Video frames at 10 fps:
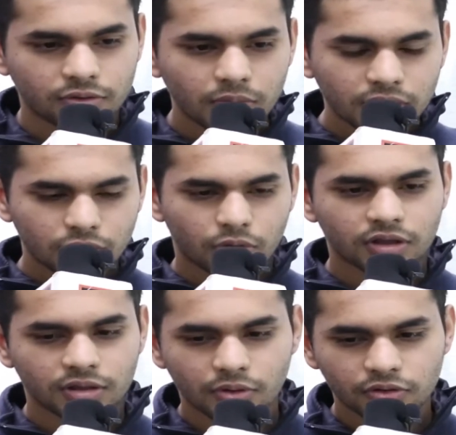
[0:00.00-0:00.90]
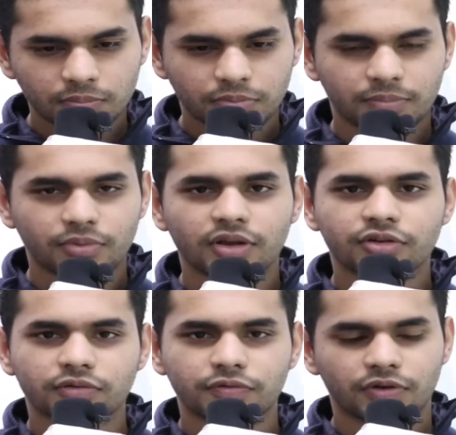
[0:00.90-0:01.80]
so we're talking about the
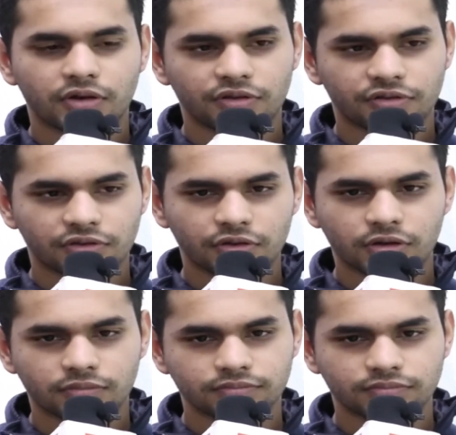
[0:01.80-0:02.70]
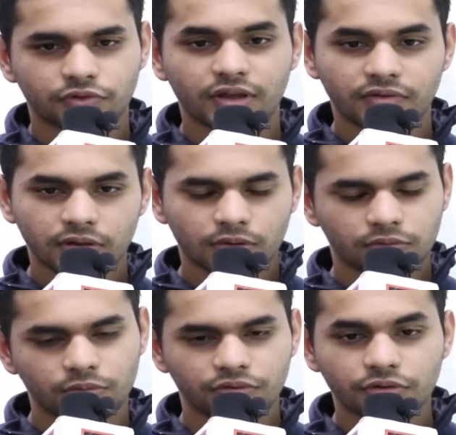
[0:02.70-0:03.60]
preparation first. For everyone
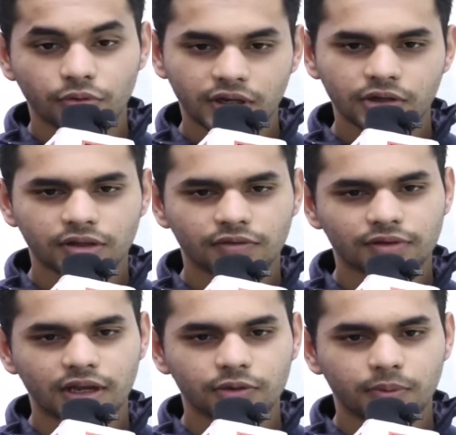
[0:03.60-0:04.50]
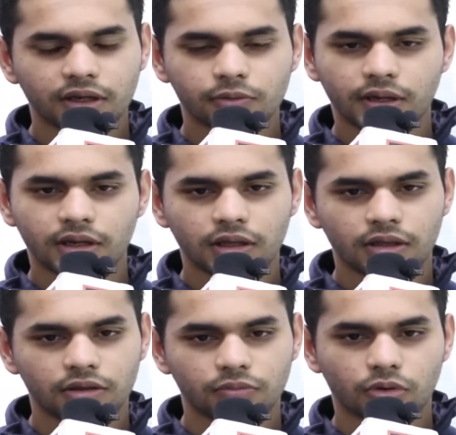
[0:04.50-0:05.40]
who's going to give CLAT
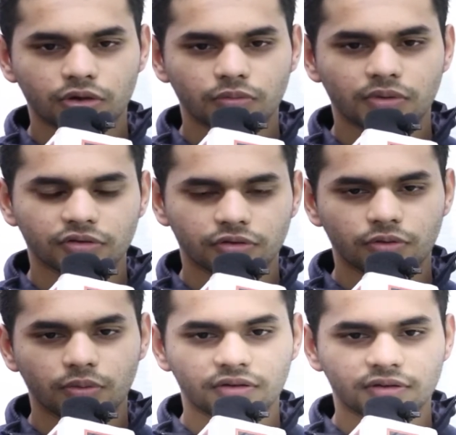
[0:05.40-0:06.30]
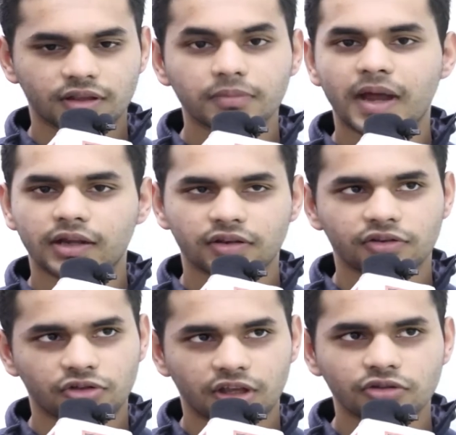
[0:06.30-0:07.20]
2020, what you must know is that the pattern
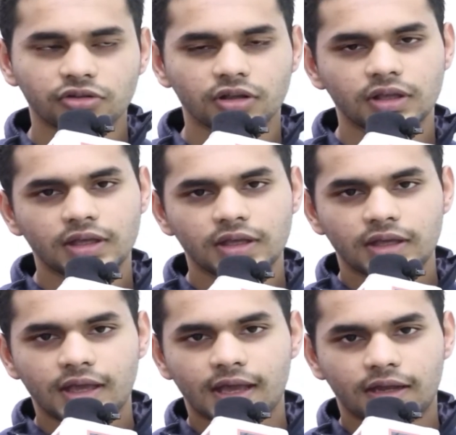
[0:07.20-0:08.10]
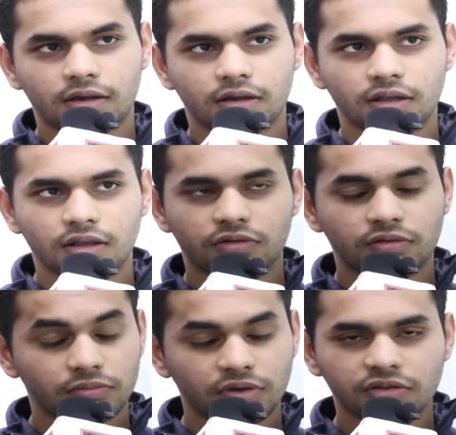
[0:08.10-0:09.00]
has changed, and
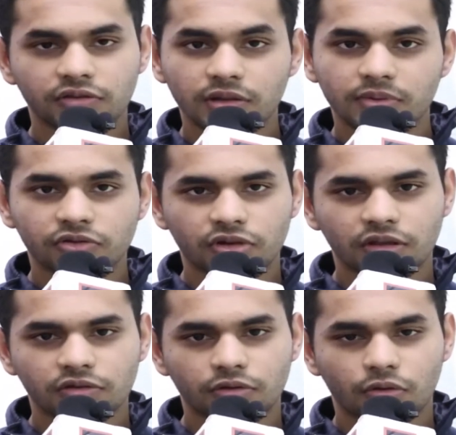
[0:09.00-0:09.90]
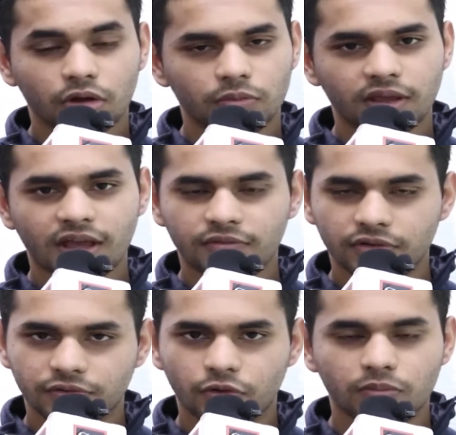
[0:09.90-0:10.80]
it's recently been changed, so all we have
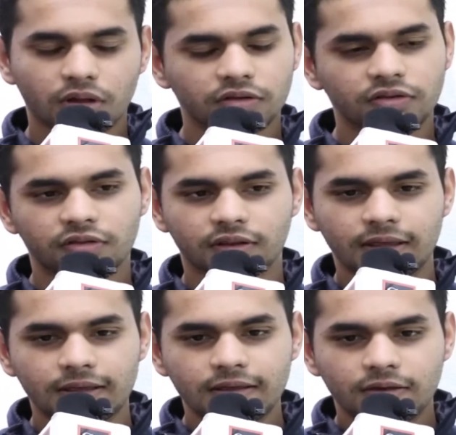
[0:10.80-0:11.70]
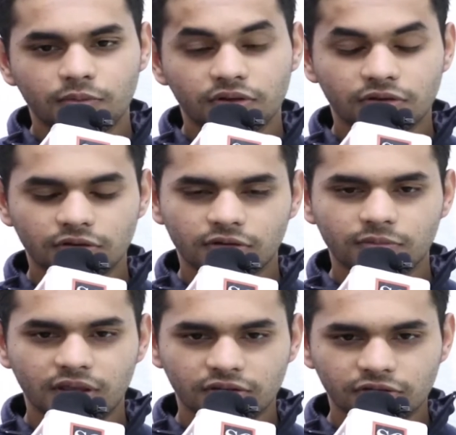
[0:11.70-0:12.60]
is 4 months, which
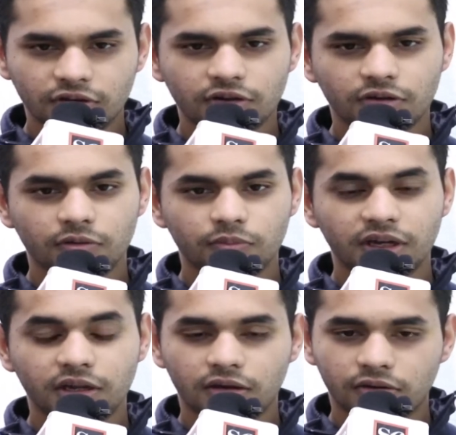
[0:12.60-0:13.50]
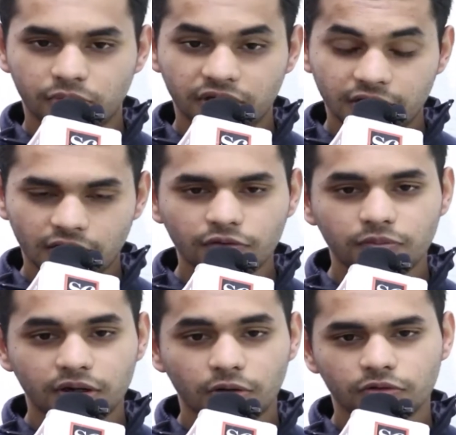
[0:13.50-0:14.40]
makes it pretty
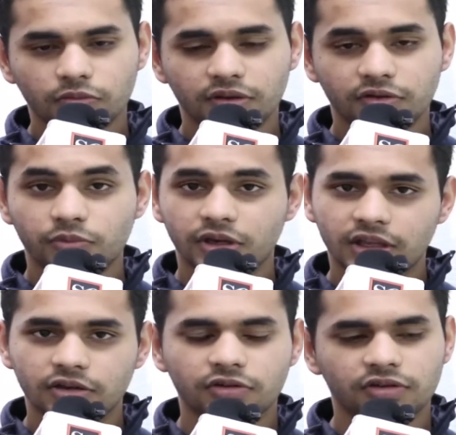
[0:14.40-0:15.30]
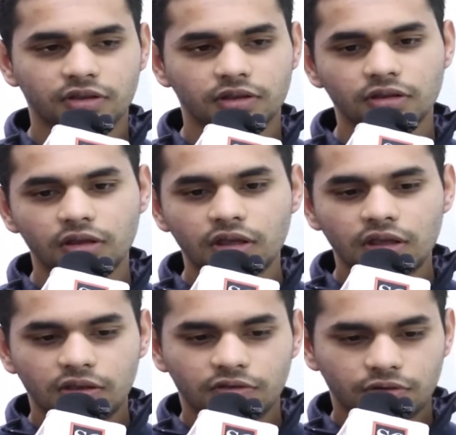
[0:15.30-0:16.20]
tough, but it also makes it pretty interesting.
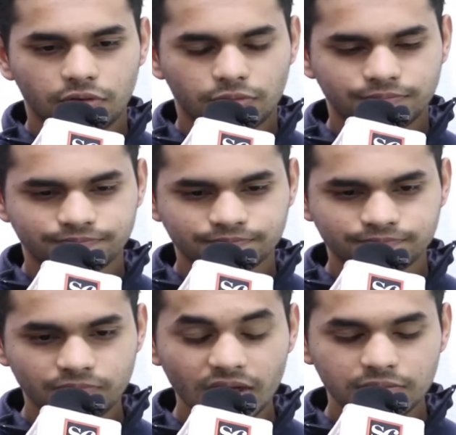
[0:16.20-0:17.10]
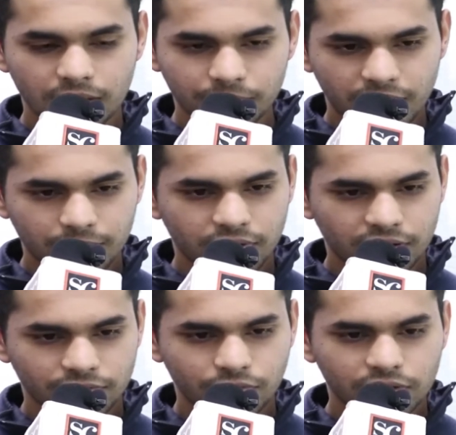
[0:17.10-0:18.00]
So my
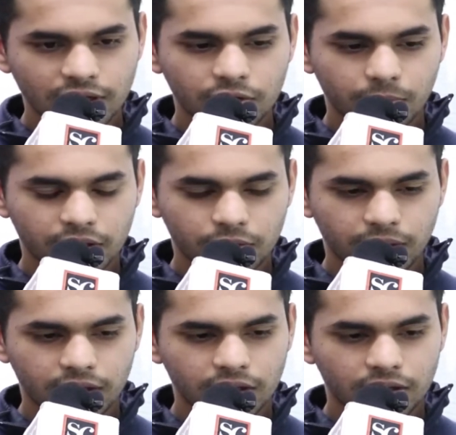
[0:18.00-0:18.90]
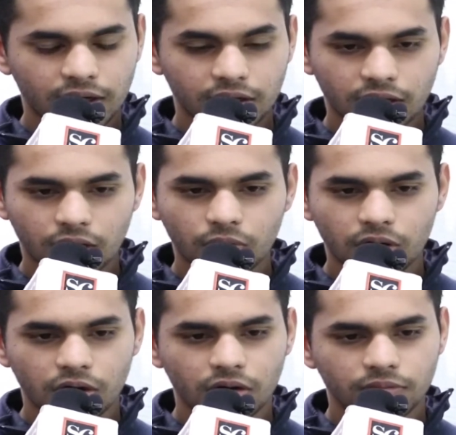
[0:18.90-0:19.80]
preparation for CLAT 2020 right
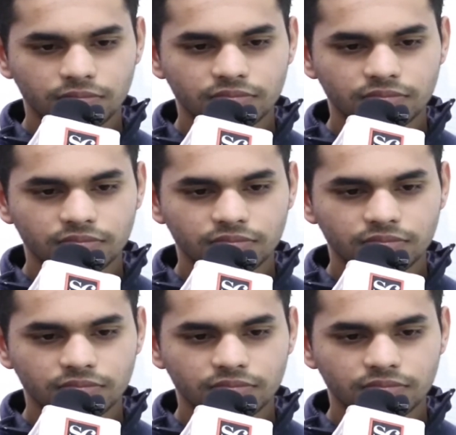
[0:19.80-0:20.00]
now,